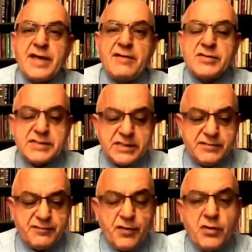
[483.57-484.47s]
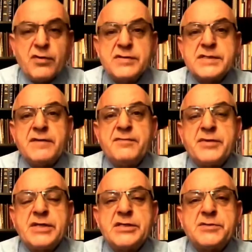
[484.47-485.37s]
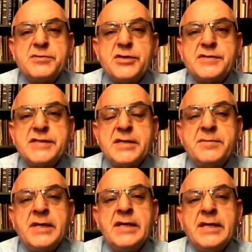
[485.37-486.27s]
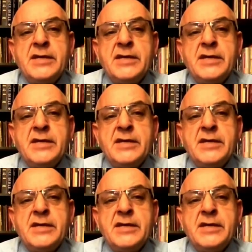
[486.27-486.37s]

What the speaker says: Have you seen photos of British Museum?